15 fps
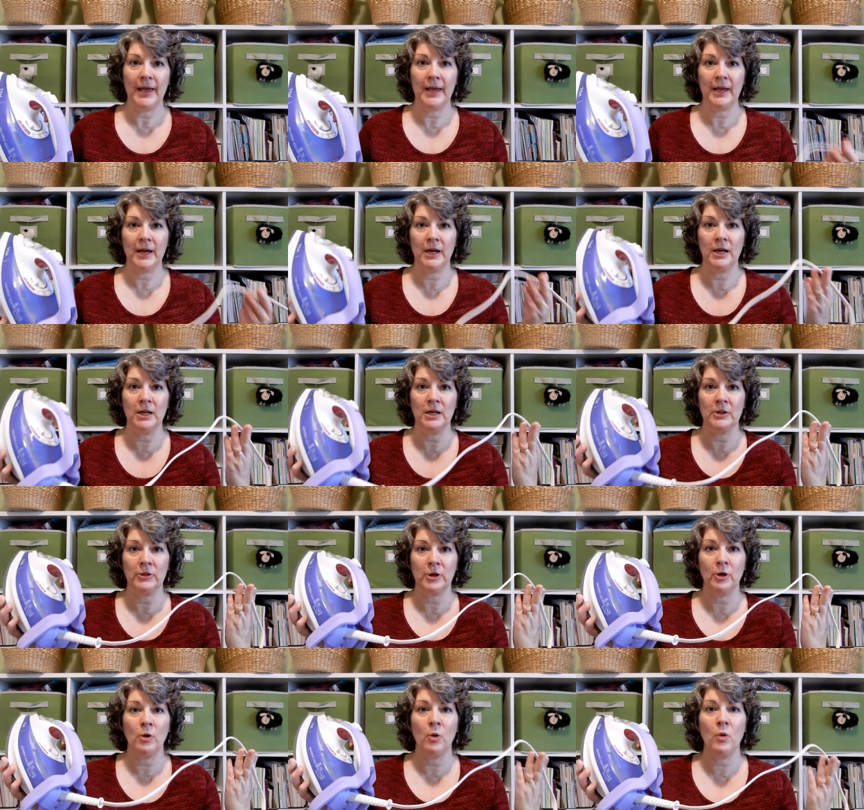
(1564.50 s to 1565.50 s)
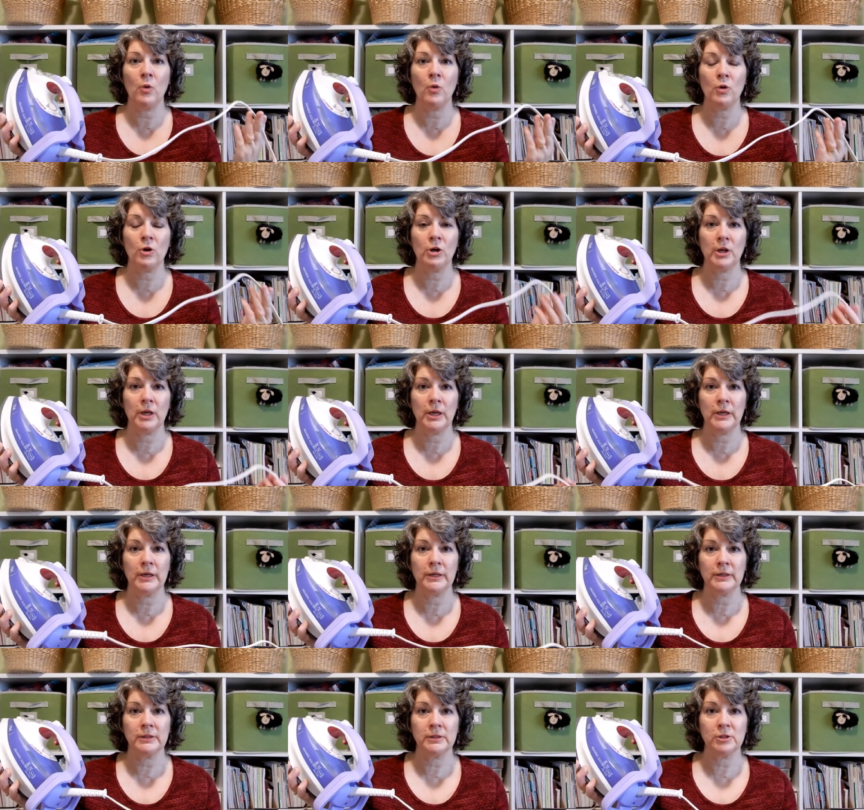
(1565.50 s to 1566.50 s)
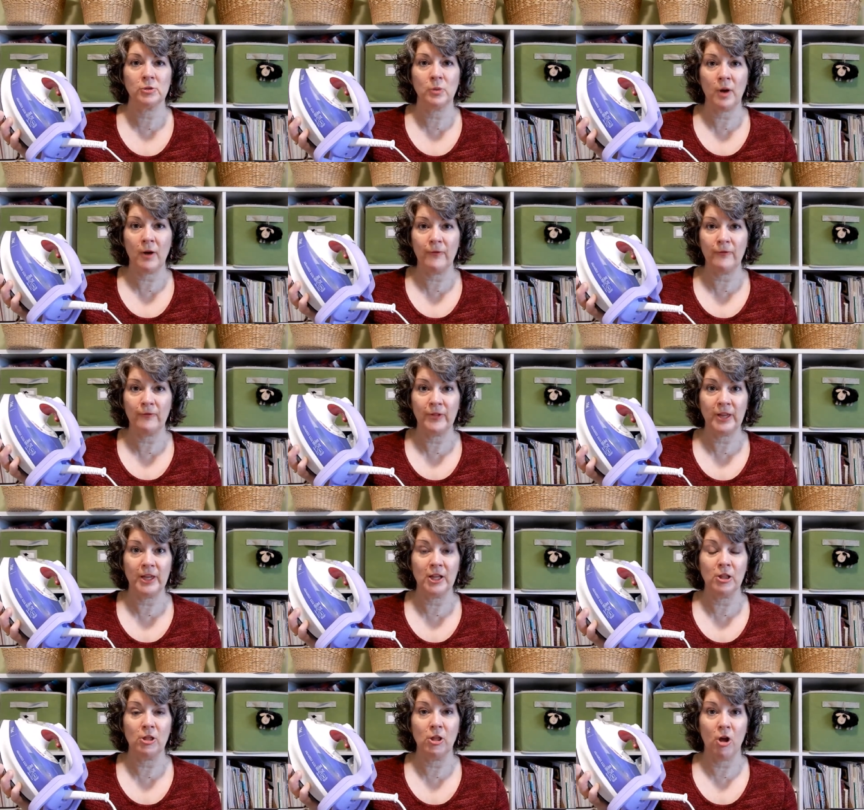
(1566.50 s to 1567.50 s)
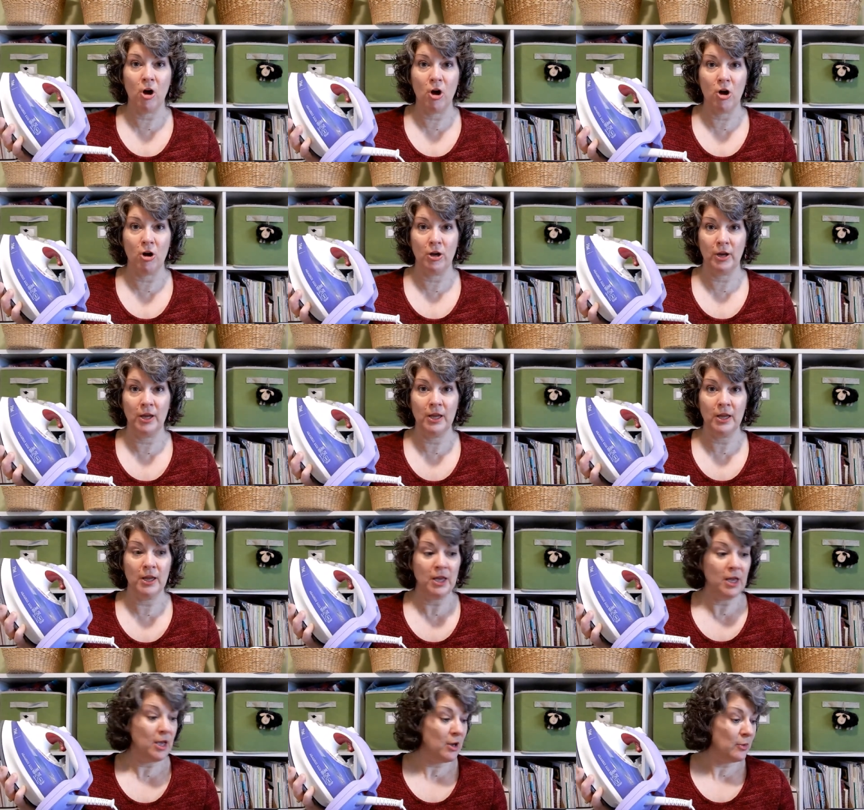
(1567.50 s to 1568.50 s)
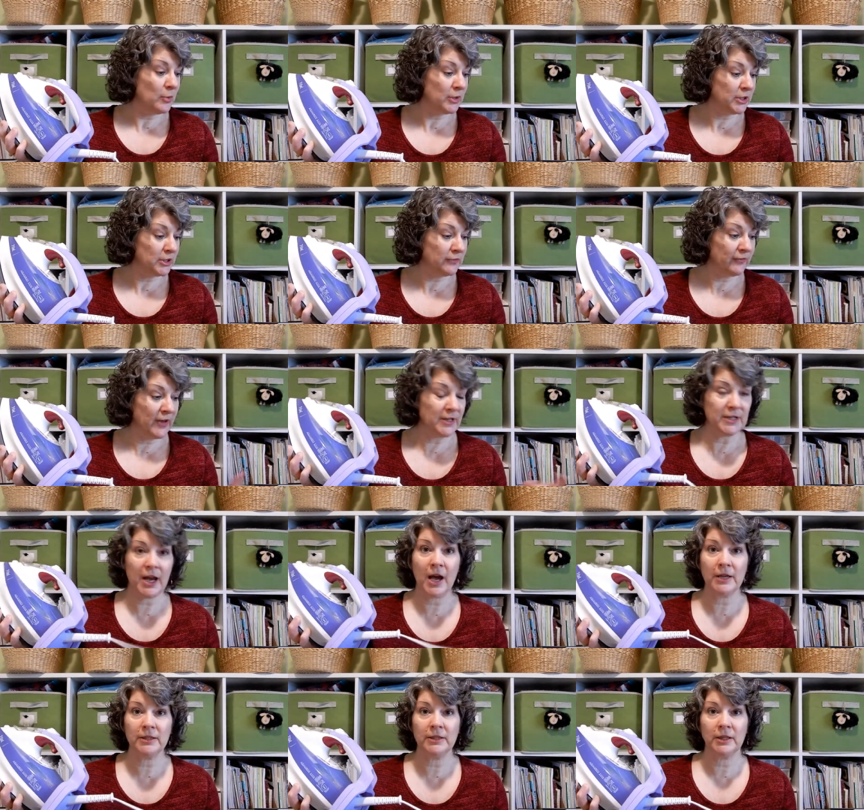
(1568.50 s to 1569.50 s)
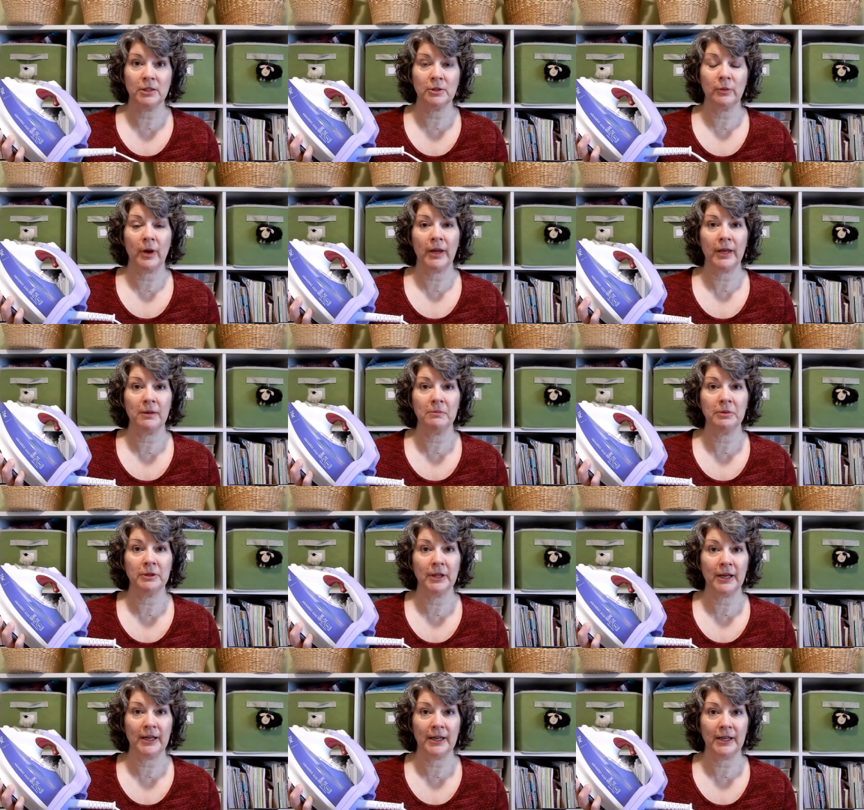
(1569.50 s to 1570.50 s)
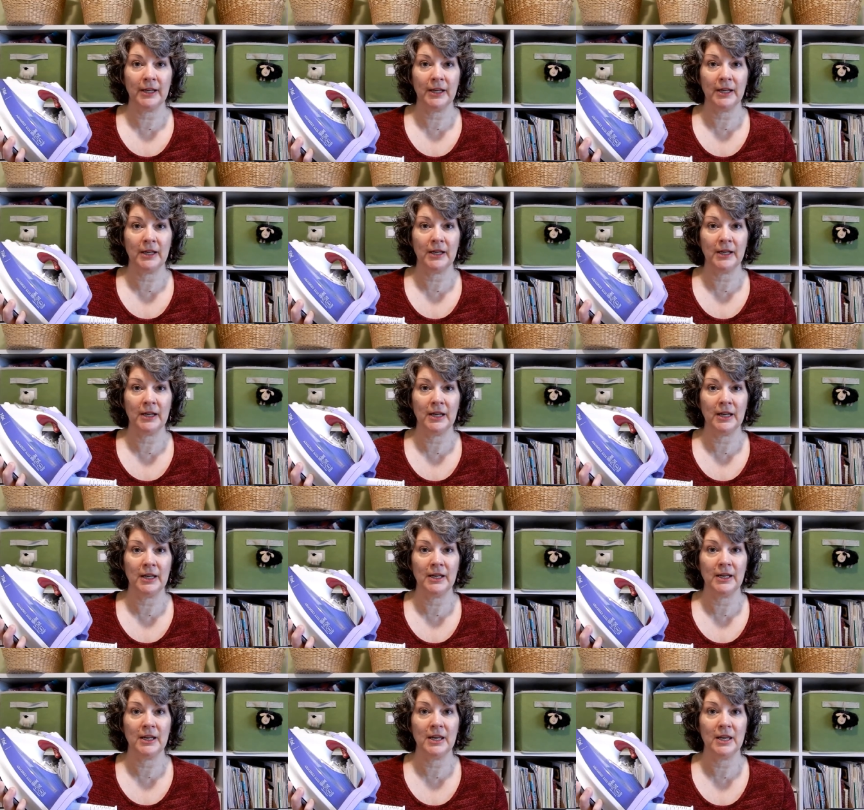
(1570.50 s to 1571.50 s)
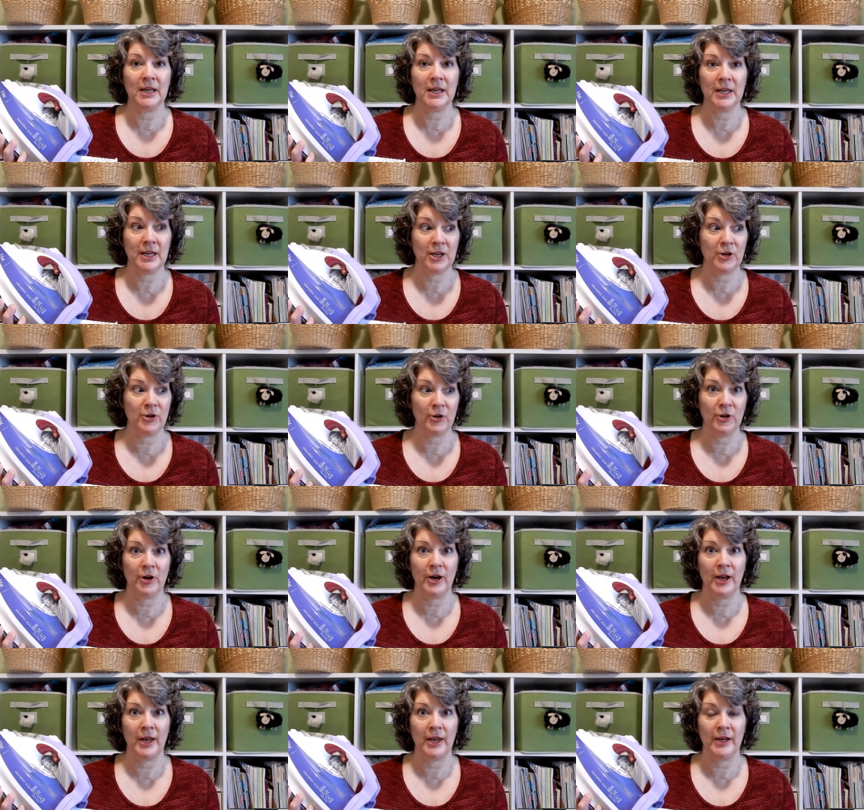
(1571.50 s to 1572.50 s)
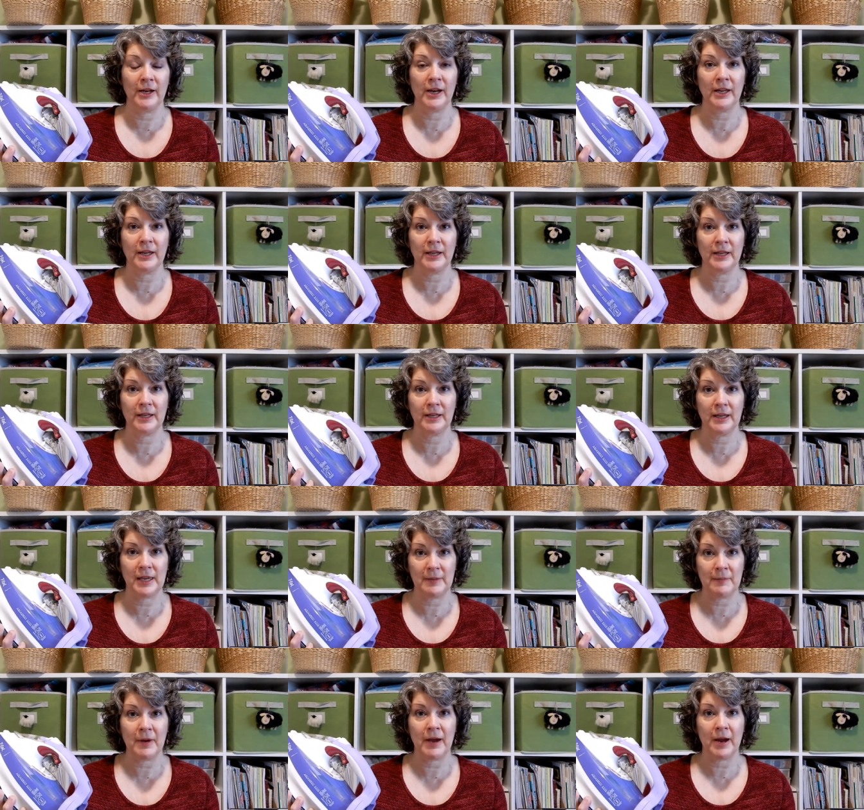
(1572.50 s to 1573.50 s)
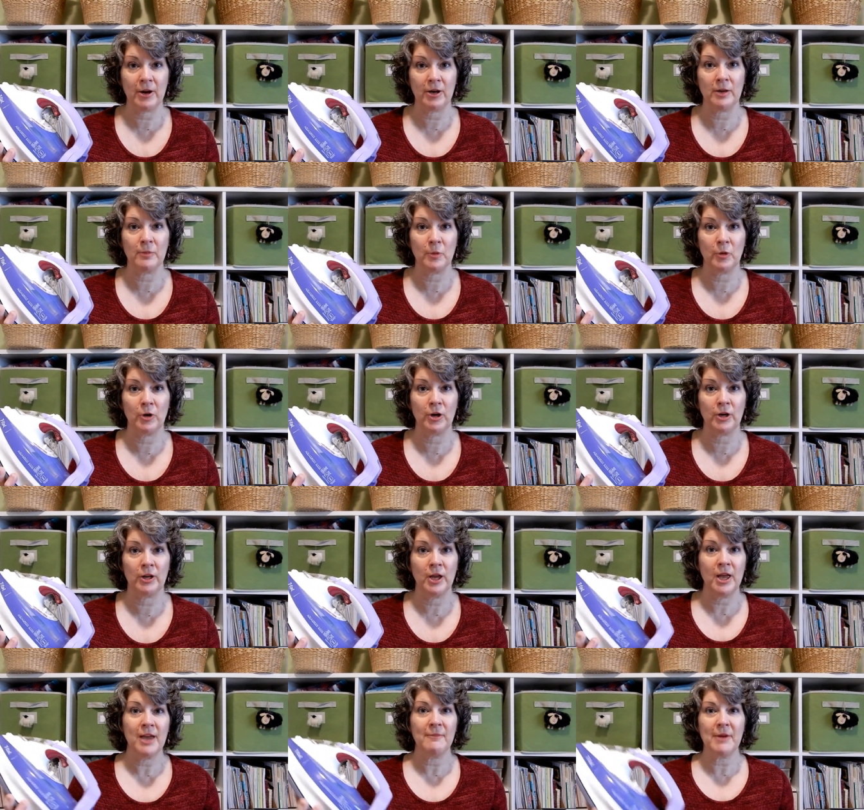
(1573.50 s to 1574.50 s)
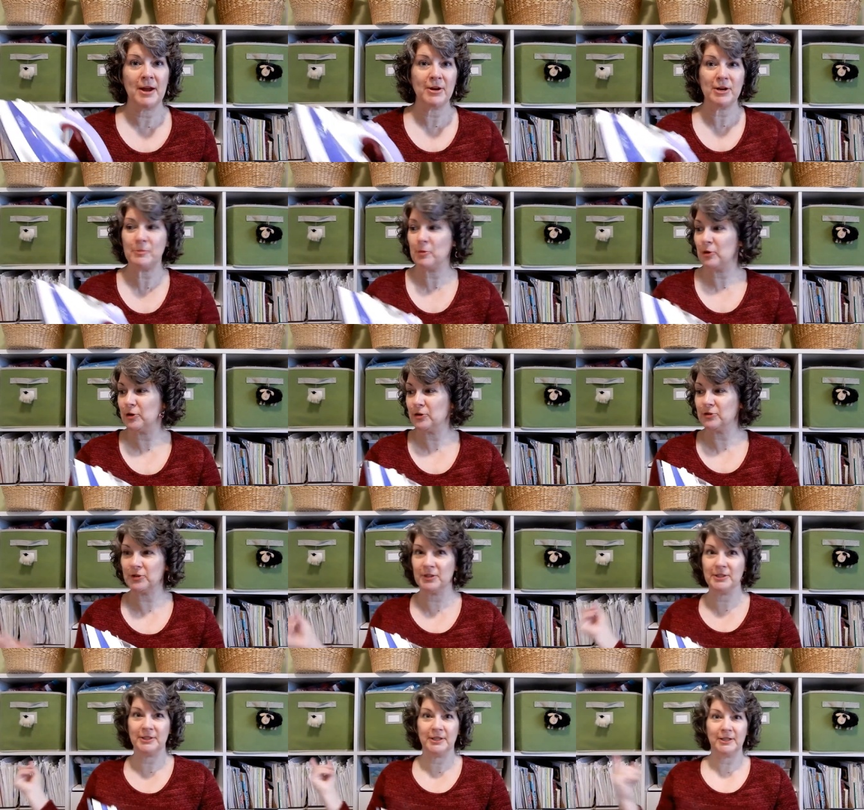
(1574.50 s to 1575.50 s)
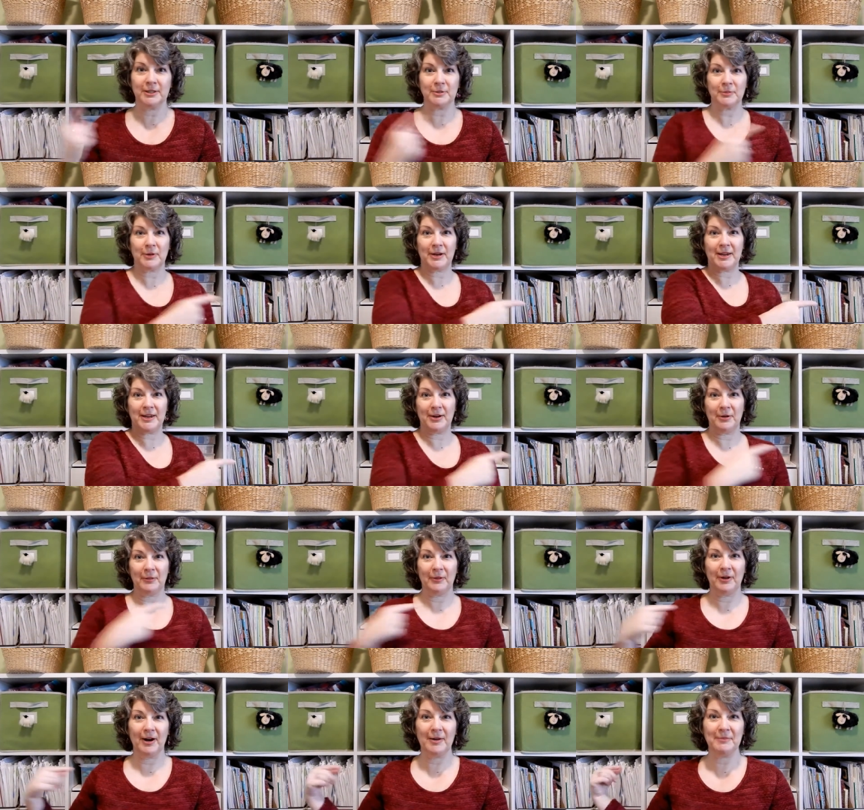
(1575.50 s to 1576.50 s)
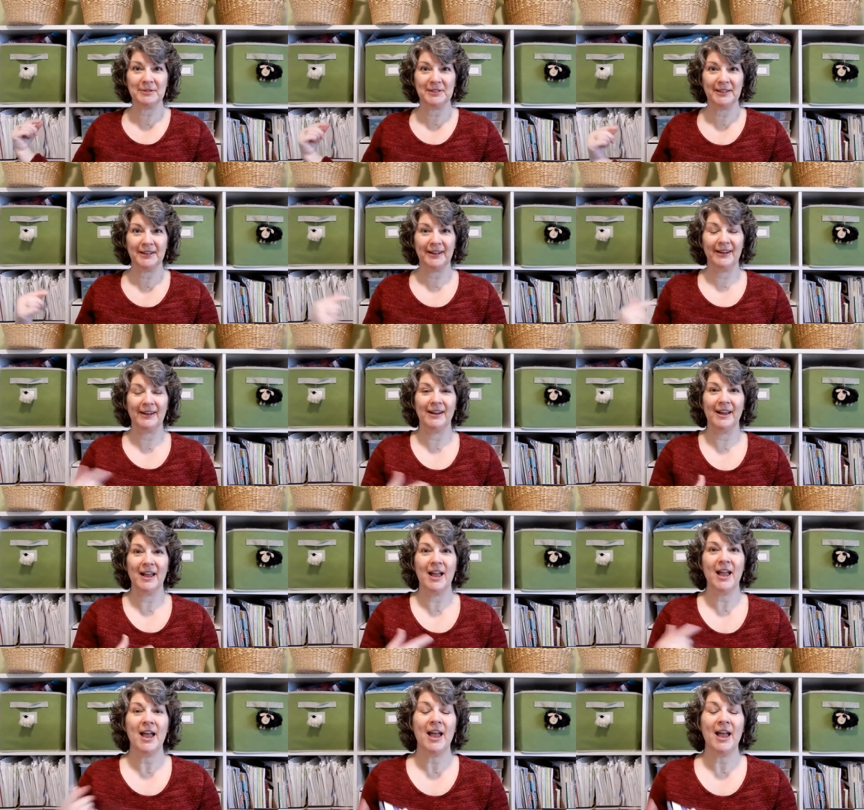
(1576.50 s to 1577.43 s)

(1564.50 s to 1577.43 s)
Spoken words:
And the cord is 12 feet long, which is fantastic, so I can plug it in here and keep my ironing board. My ironing board usually sits right here where I'm sitting.